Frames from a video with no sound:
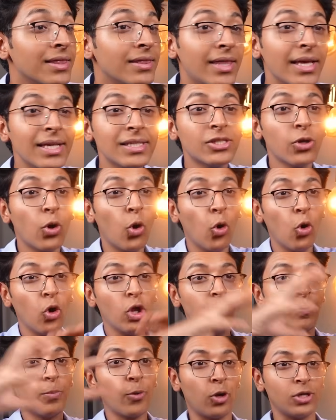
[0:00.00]
This whole
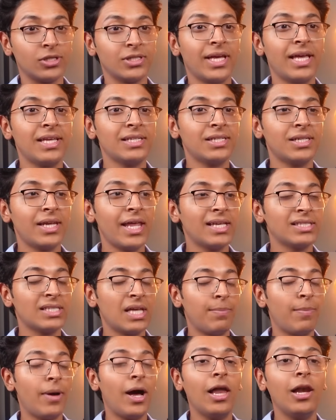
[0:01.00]
process takes
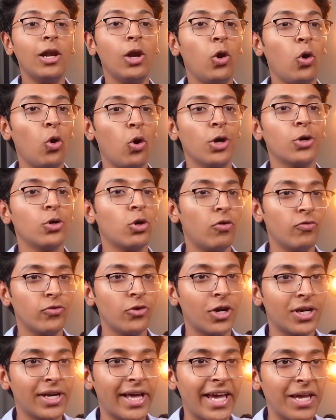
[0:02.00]
up a lot of
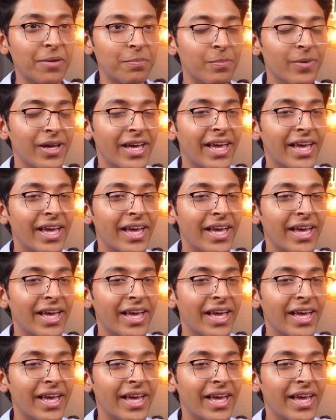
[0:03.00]
your time.